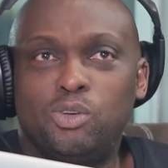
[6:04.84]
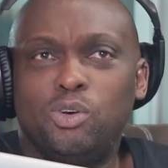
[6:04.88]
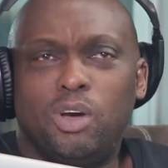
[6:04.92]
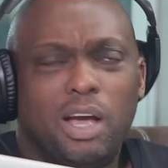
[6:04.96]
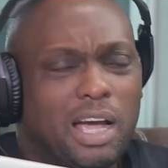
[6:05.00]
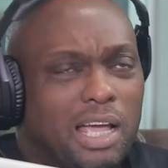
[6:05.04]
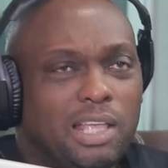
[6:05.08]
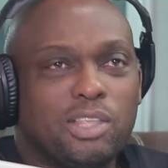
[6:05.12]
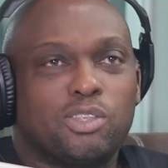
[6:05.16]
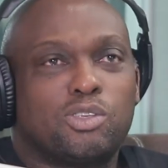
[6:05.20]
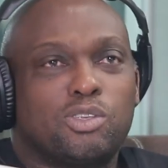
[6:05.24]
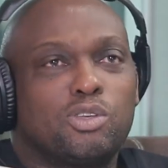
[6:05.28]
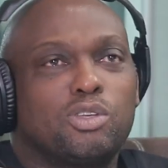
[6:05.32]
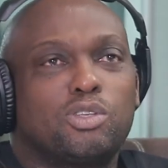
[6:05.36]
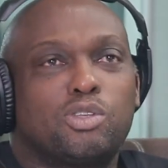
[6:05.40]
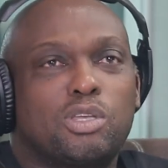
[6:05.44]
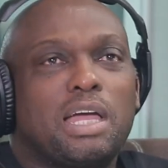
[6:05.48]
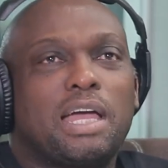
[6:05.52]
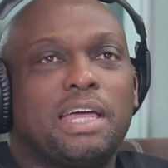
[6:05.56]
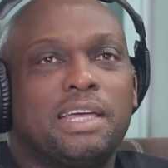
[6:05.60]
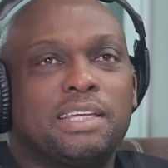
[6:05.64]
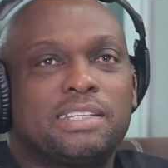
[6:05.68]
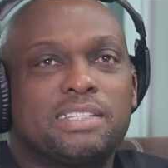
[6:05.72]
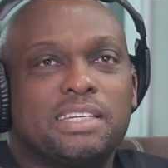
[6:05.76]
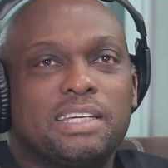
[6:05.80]
you guys?
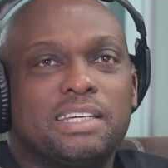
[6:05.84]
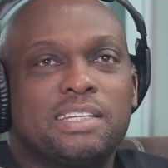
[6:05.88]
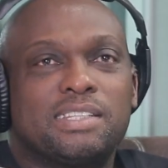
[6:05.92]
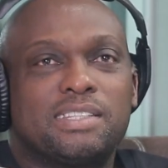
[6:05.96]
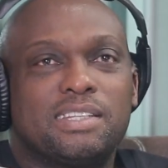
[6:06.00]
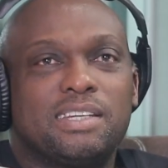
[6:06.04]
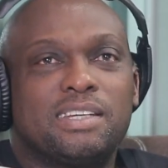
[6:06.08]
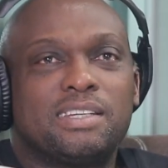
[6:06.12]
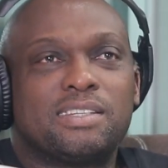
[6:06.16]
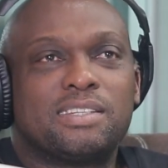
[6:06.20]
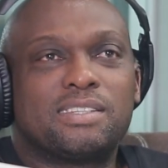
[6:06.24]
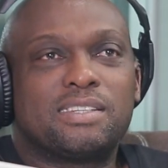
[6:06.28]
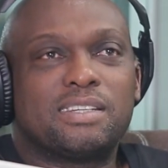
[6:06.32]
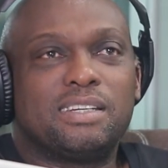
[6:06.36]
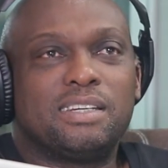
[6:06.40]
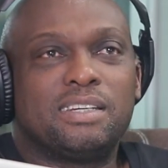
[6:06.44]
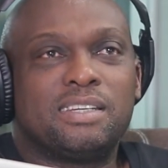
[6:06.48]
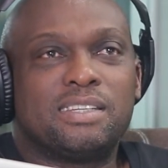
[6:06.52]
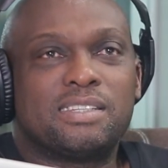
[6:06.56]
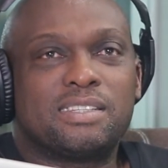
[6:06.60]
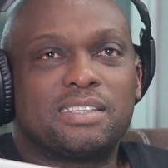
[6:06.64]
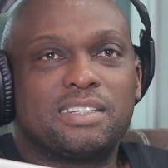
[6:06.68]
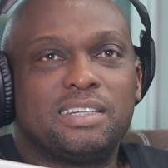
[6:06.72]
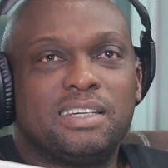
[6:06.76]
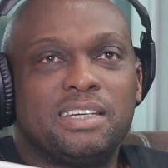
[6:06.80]

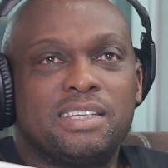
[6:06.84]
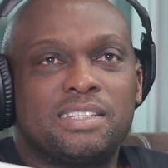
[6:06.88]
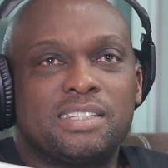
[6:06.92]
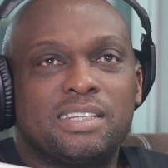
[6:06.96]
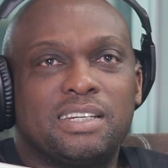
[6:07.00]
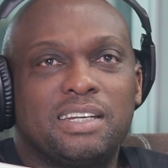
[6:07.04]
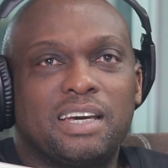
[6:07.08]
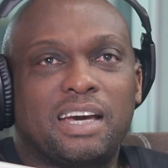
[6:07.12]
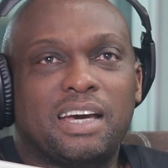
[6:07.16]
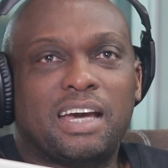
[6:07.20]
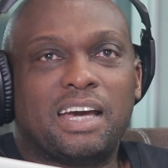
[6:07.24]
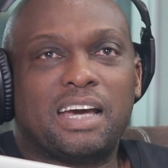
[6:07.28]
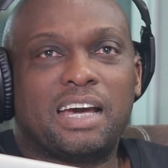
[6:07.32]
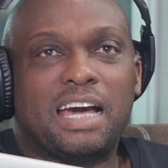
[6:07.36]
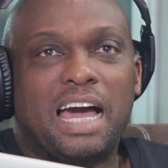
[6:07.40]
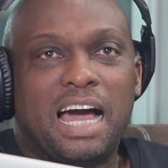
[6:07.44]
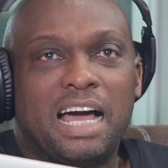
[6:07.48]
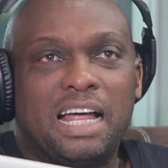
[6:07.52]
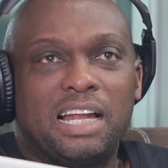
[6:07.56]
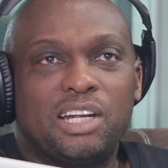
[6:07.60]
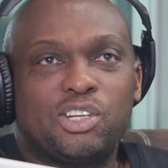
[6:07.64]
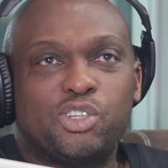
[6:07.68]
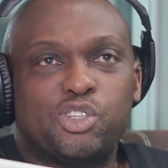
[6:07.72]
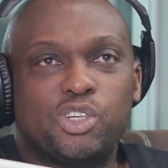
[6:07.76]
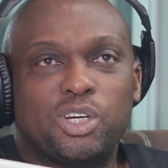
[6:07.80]
Is it a
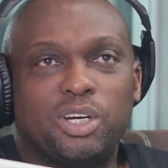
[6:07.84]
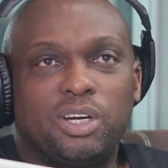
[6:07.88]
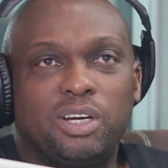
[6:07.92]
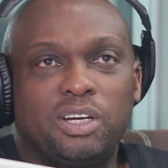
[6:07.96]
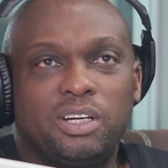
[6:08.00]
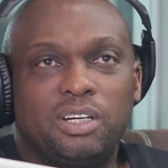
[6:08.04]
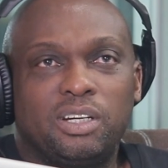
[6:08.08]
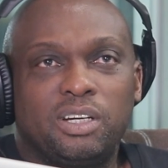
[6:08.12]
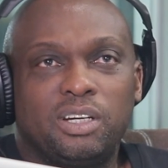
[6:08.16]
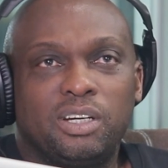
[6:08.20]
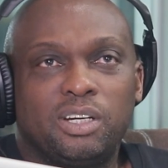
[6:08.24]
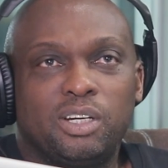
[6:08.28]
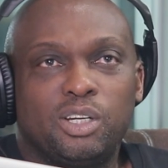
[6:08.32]
culture